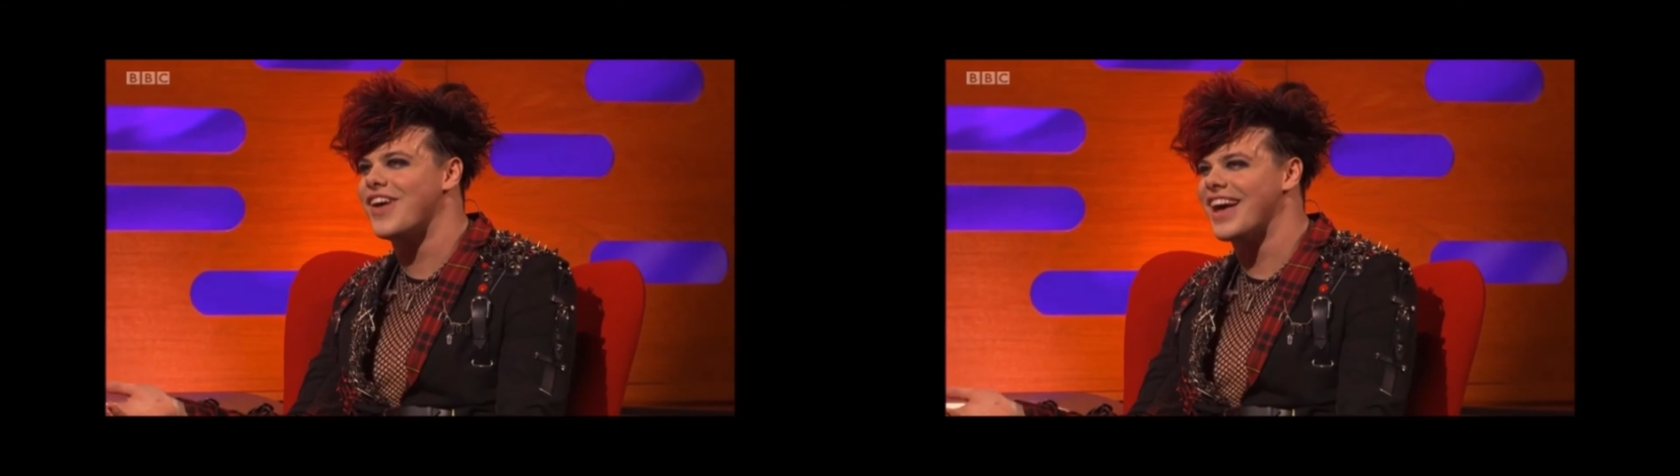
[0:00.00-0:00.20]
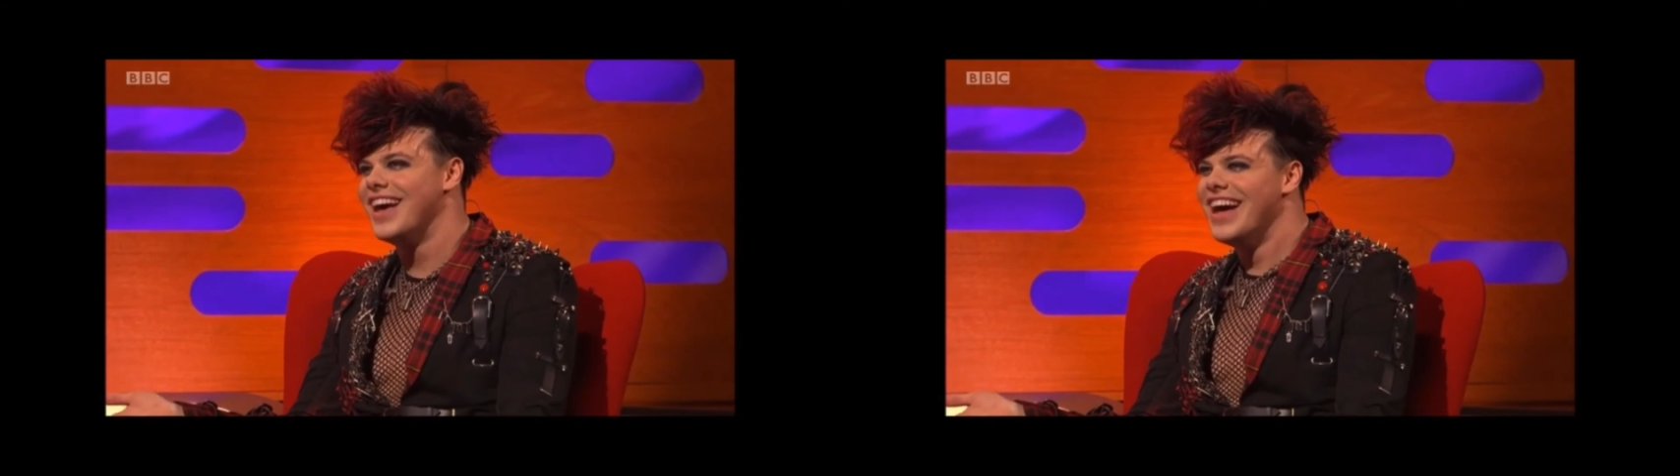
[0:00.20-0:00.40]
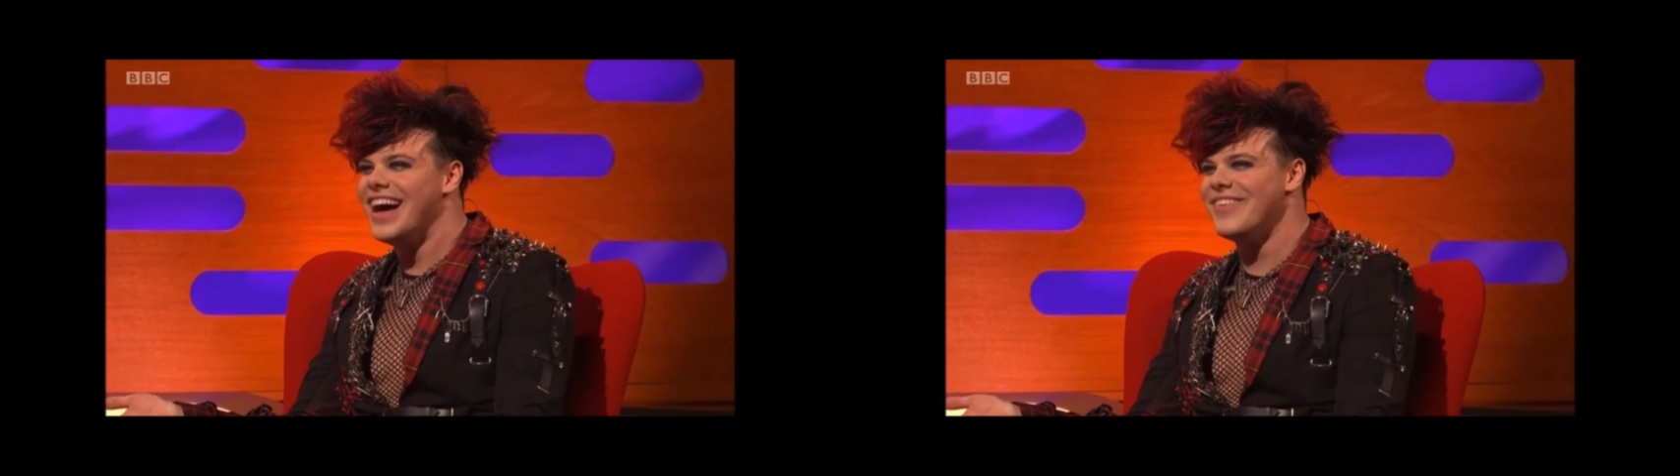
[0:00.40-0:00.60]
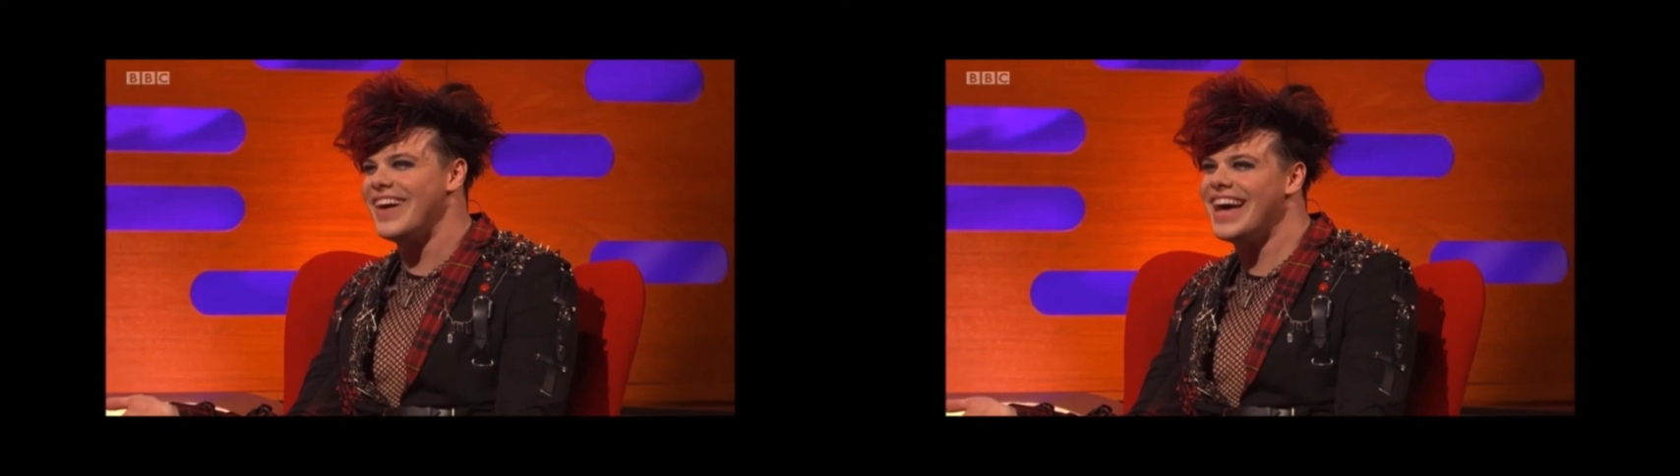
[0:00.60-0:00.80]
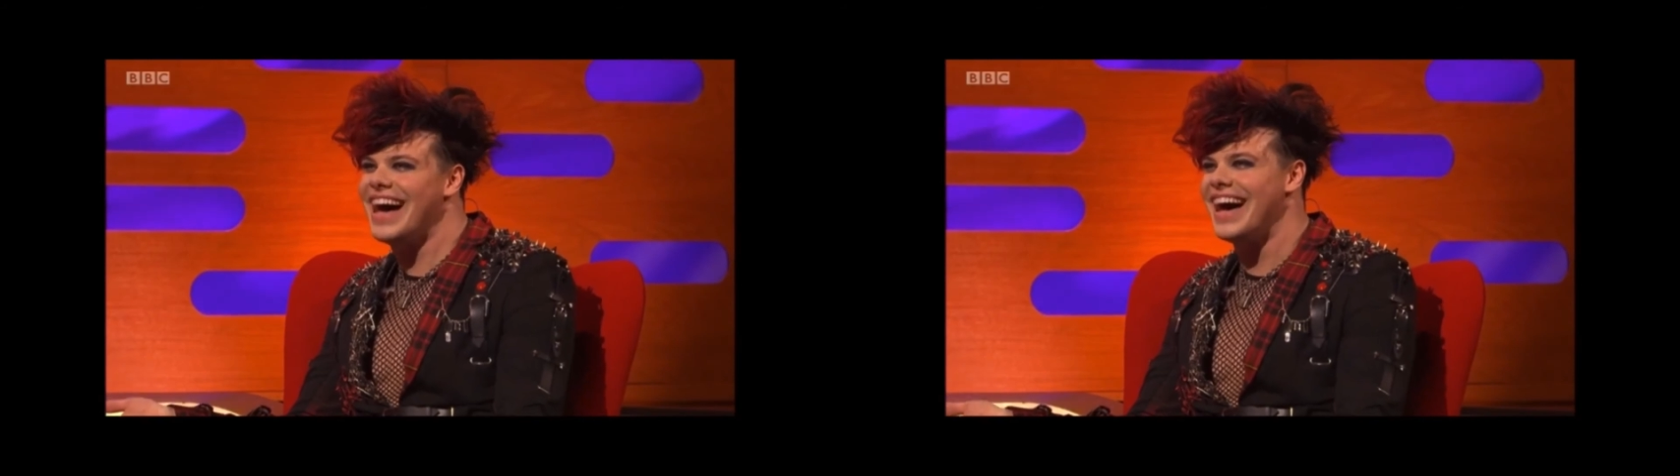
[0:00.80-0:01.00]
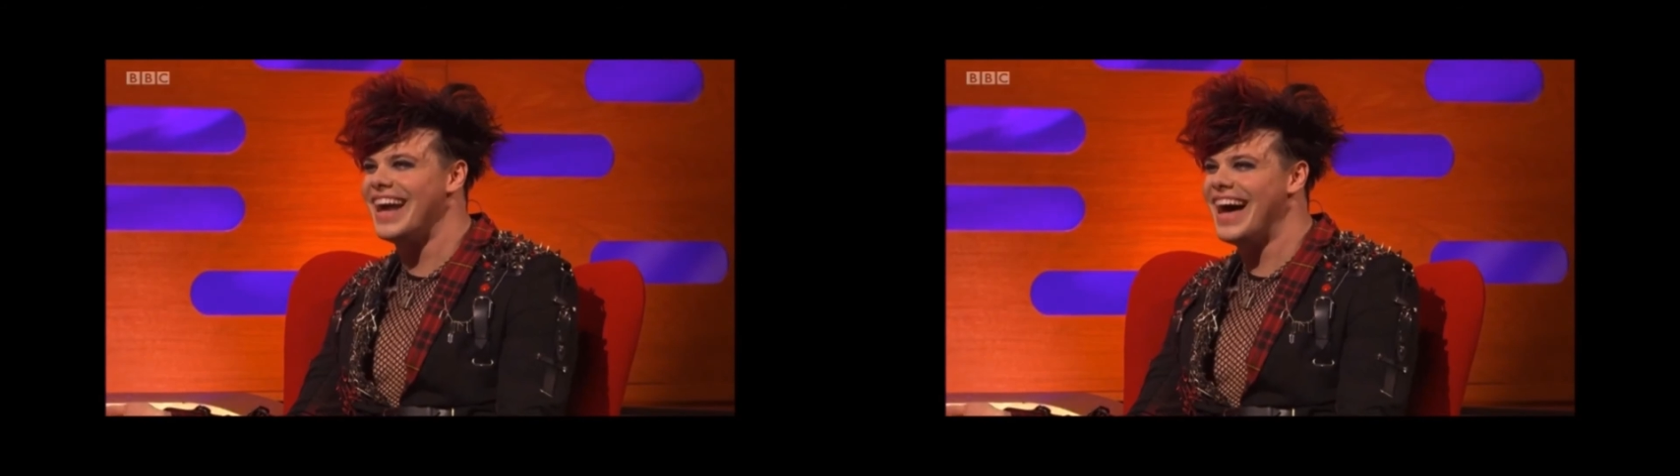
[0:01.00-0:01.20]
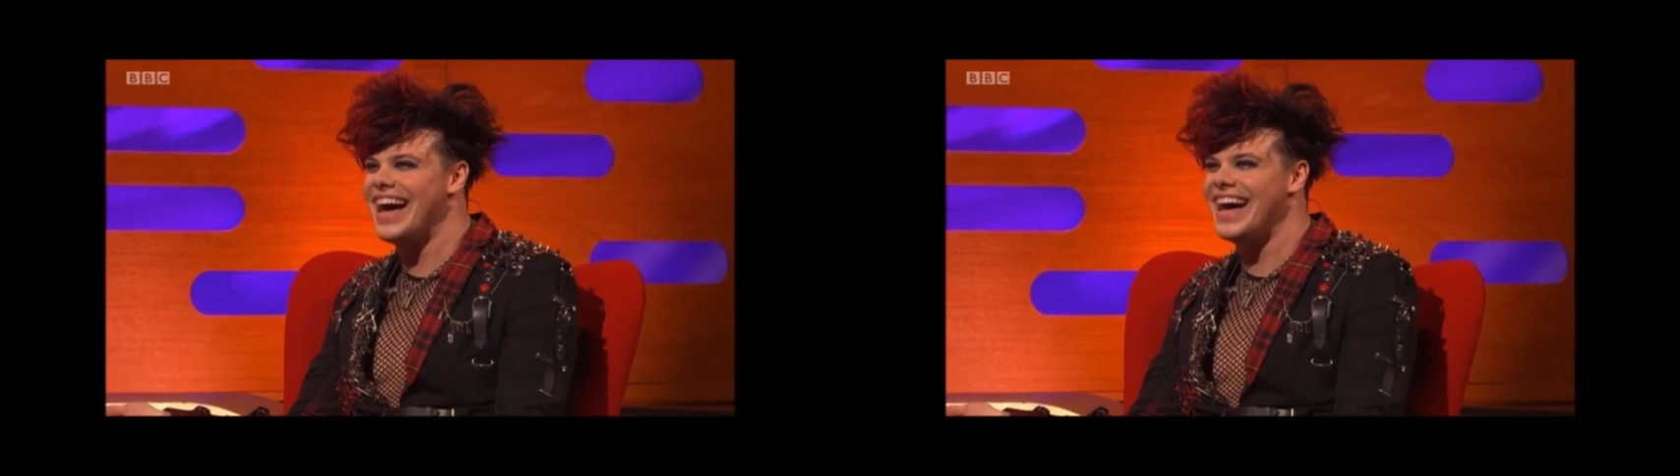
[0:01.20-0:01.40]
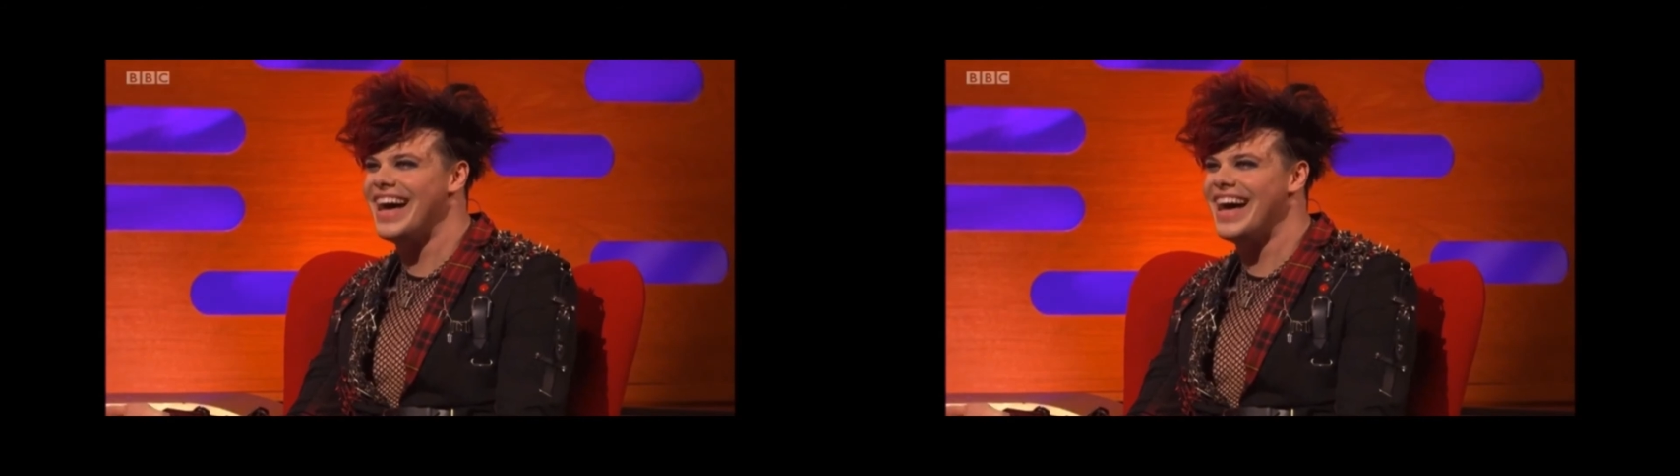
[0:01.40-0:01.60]
it's like, oh my God,
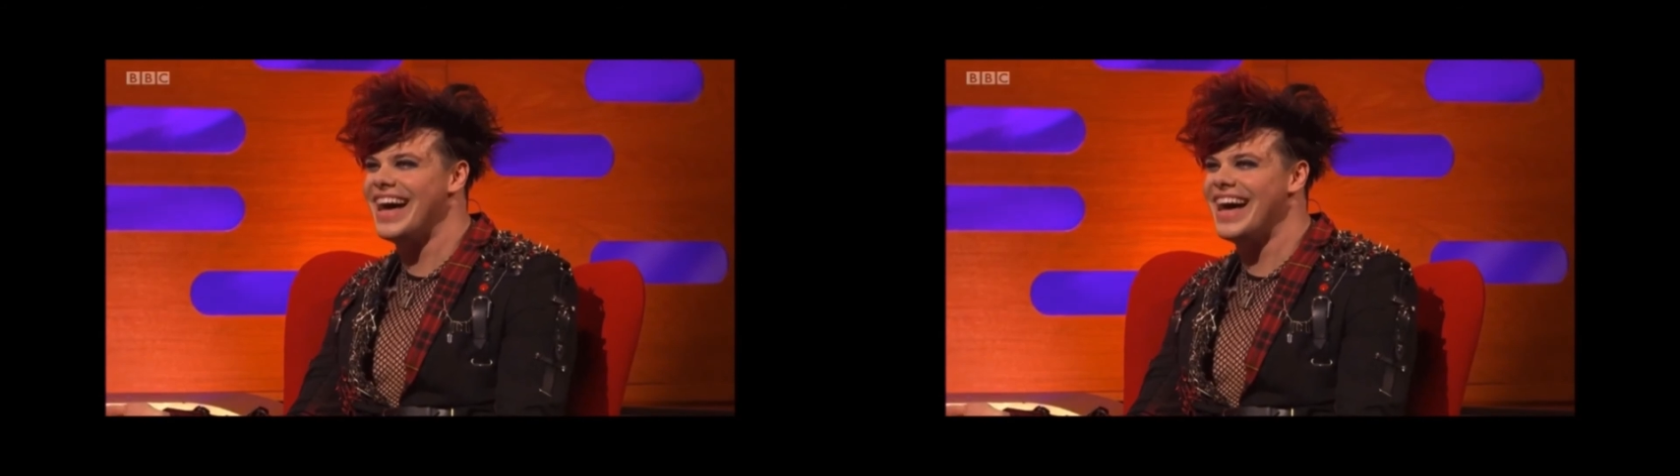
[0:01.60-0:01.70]
hi,